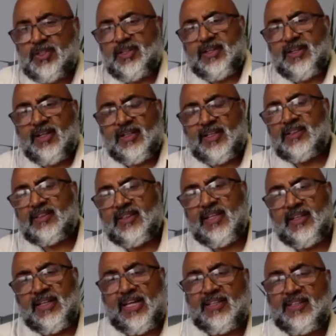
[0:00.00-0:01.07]
young. And then,
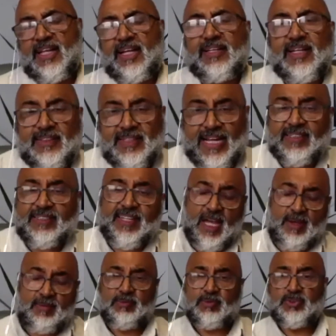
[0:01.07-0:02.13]
and at that
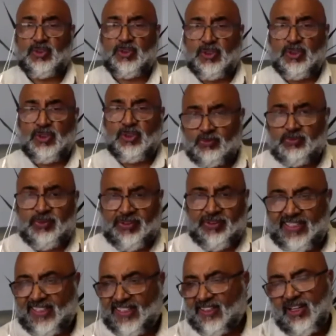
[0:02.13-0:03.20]
time I was also
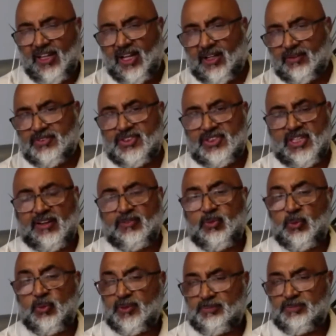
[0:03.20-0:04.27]
reading a lot of stuff
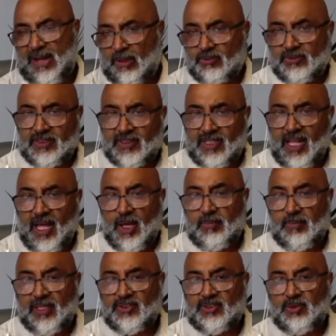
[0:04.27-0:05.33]
with mountain
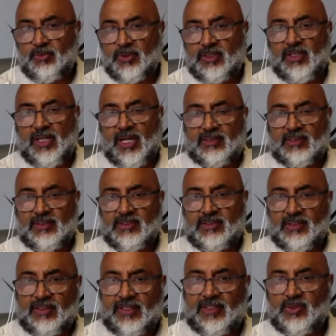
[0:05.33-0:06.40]
climbing. So we had gotten
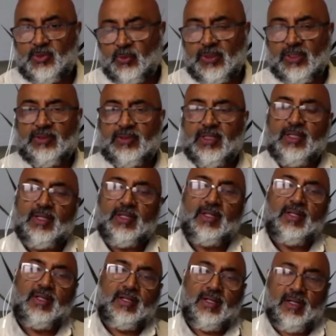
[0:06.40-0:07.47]
things with,
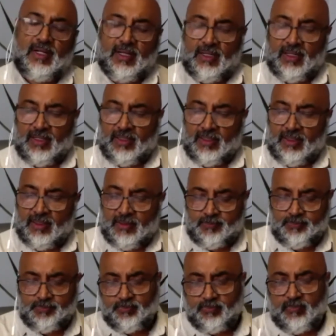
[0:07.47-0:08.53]
from
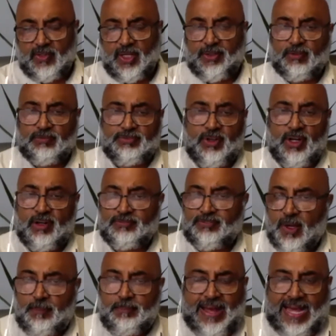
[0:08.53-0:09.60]

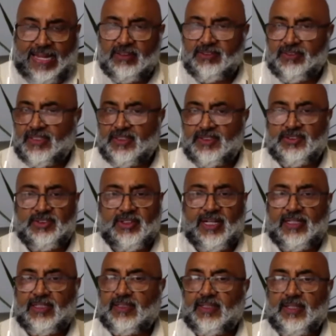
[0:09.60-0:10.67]
Mallory's
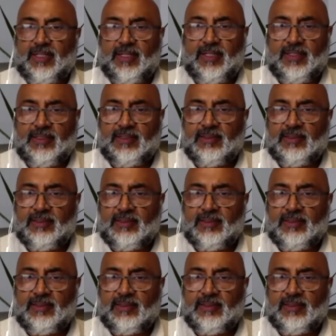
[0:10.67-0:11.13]
writing,